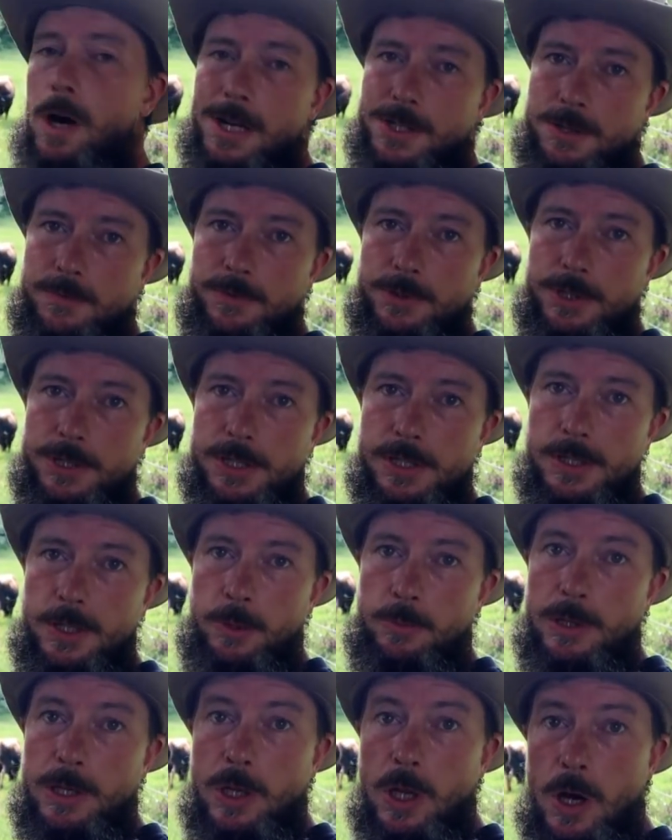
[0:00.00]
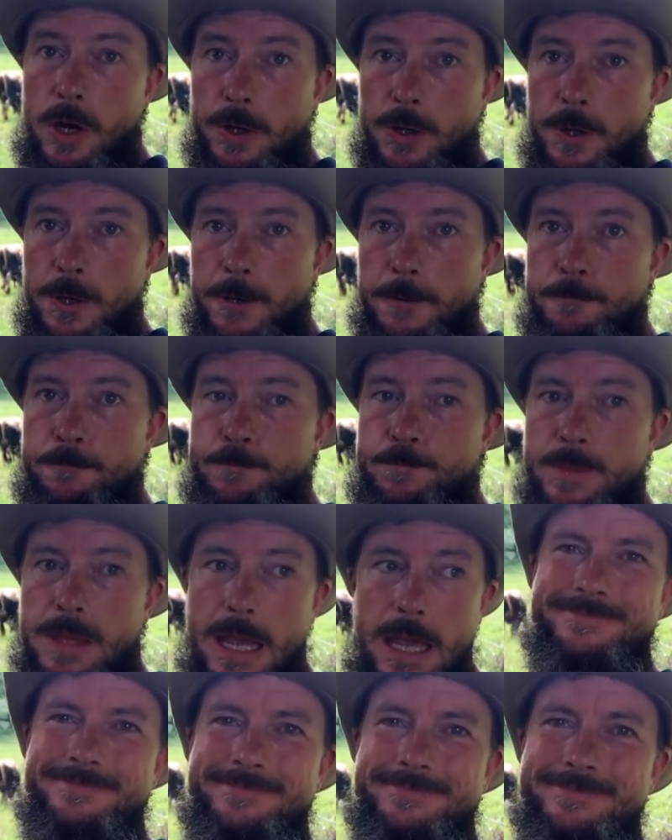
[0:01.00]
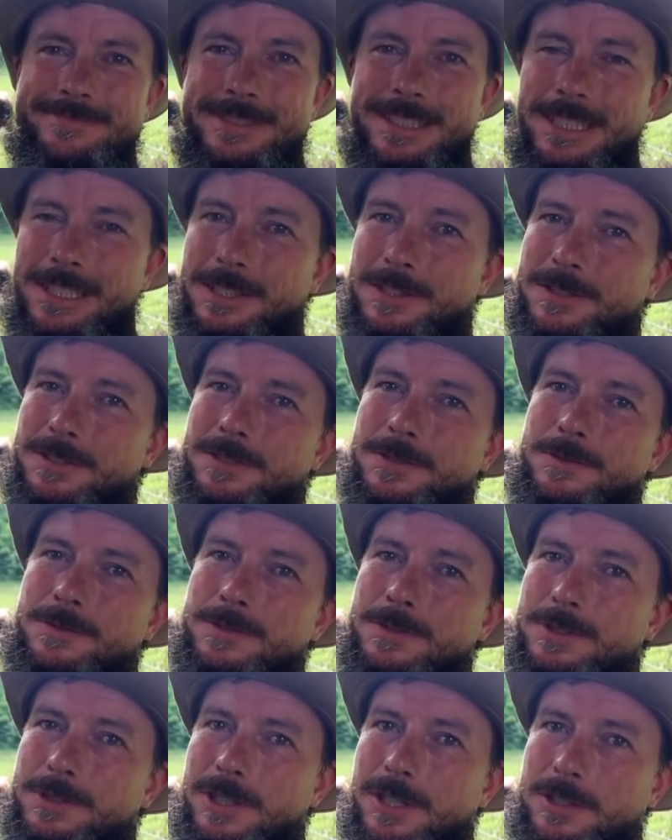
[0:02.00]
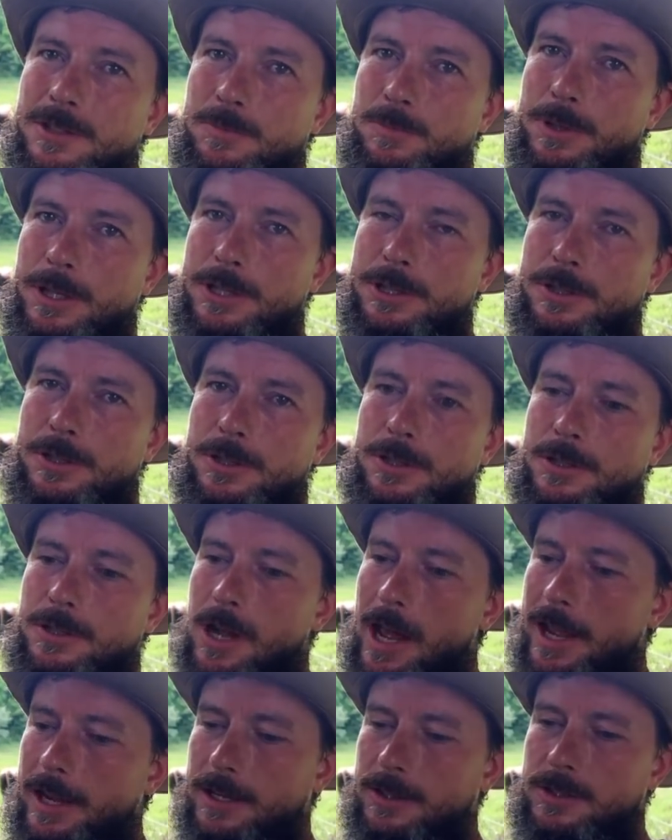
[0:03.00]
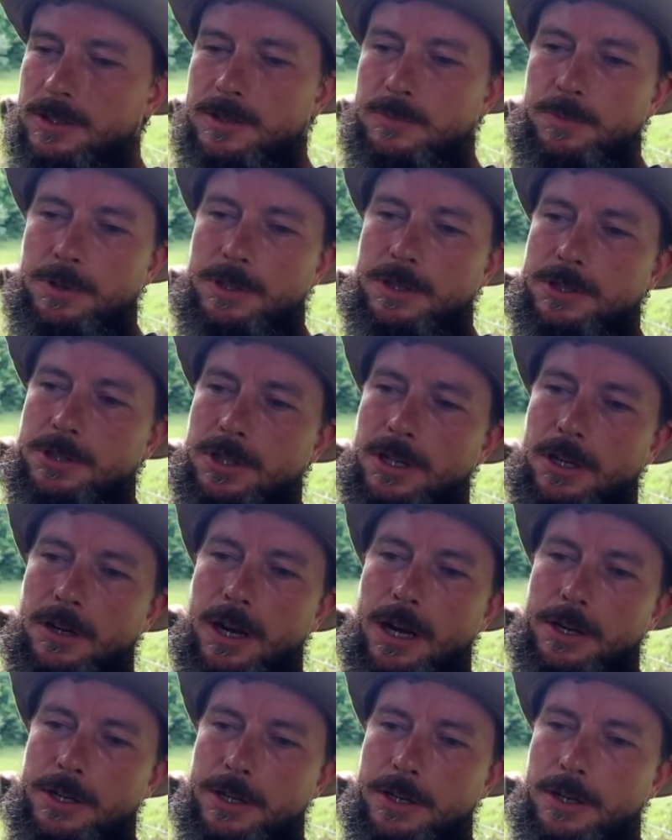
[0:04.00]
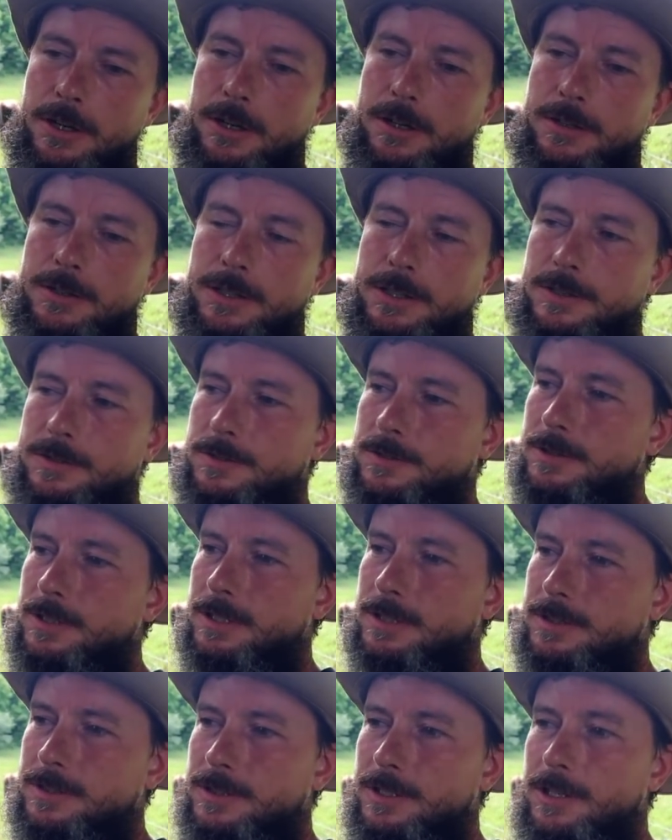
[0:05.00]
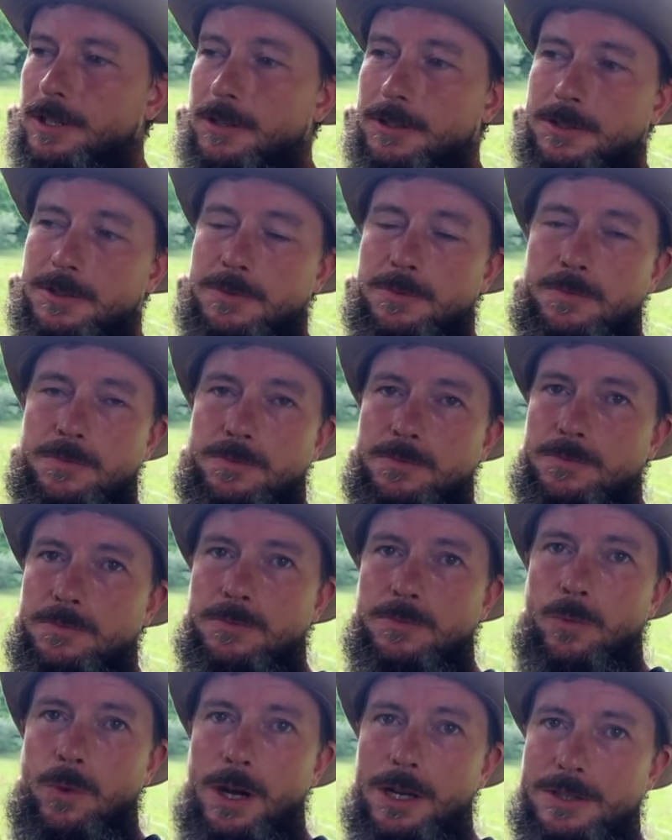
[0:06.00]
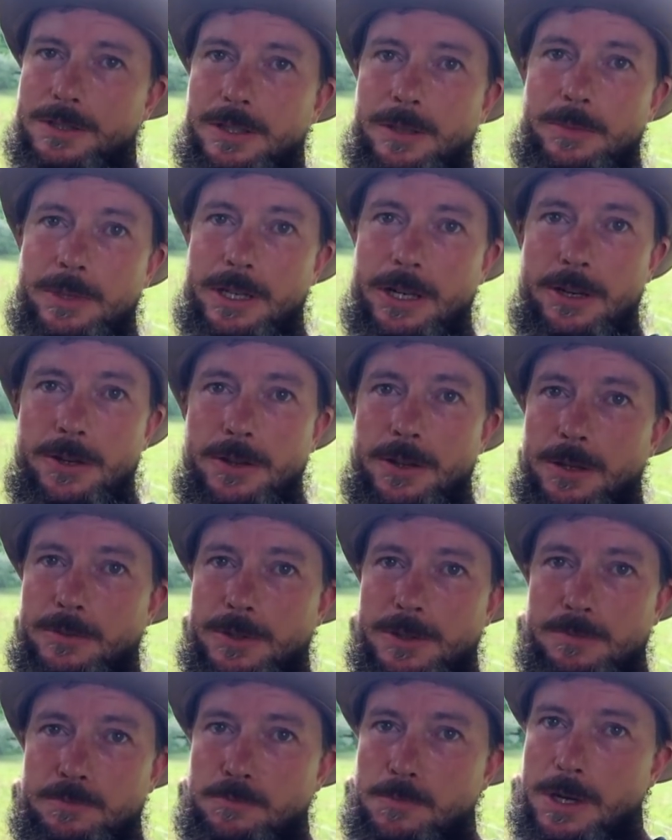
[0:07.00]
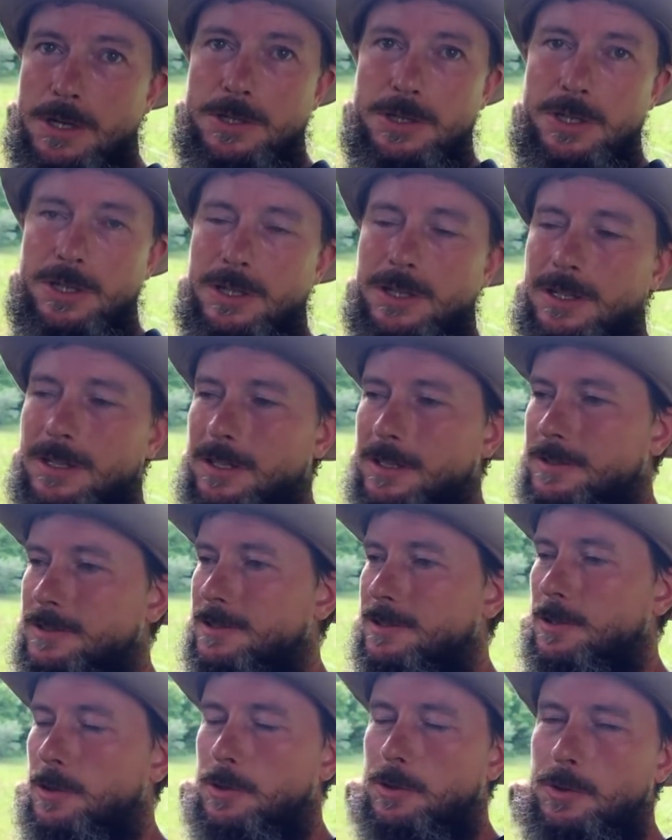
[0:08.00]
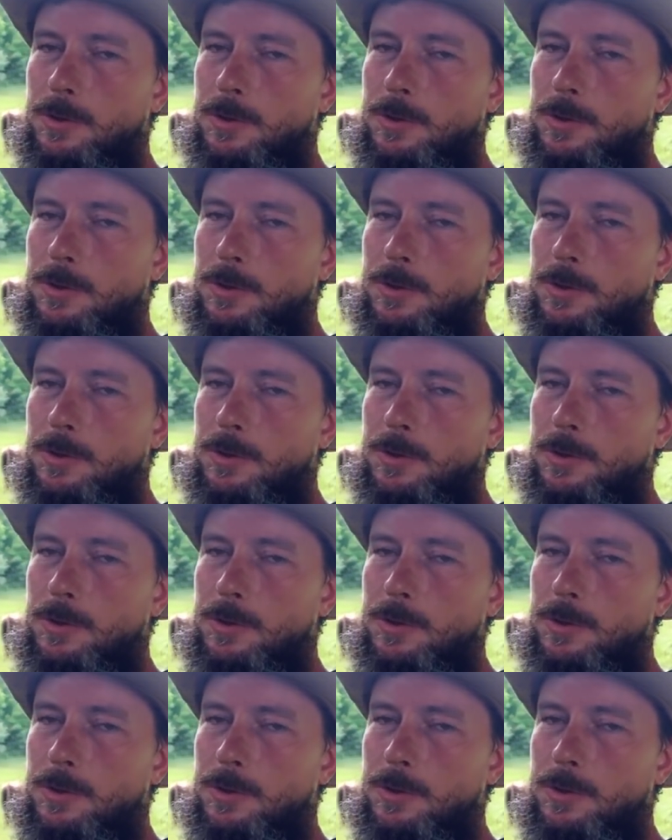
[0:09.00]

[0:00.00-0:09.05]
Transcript: watch them for just a little bit longer. It is such a pleasure. I could just put a chair out here and, and sit here and just watch them and hear them just munching. It's so